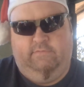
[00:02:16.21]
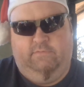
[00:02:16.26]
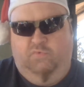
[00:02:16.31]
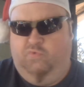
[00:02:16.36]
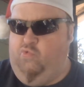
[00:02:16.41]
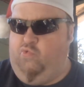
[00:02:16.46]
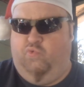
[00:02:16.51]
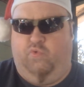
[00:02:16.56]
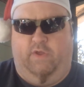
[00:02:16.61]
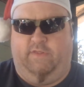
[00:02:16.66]

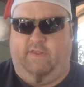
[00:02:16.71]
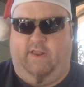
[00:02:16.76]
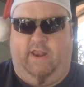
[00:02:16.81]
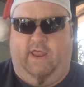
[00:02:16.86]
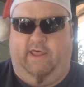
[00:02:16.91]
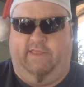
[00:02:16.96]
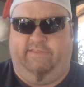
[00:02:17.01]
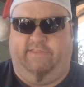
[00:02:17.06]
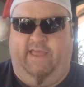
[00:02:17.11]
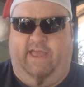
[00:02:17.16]
Ooh, that's a
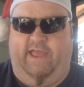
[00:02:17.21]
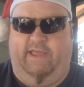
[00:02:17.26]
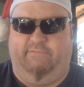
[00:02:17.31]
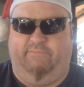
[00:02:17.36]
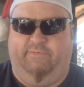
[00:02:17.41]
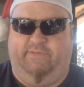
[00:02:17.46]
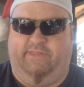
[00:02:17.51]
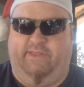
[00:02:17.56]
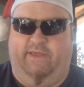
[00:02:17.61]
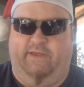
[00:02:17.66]
lot of time
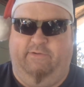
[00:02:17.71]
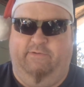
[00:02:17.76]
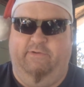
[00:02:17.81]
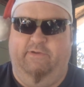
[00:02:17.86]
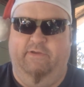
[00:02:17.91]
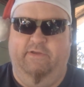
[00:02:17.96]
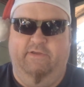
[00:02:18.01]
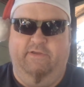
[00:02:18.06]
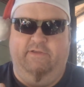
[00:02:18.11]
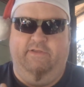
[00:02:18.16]
with that,
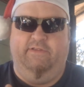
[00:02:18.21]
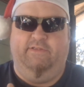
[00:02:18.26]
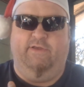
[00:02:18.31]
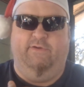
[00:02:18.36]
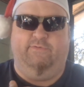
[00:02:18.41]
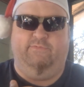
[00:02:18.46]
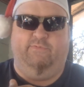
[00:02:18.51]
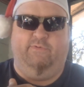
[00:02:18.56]
those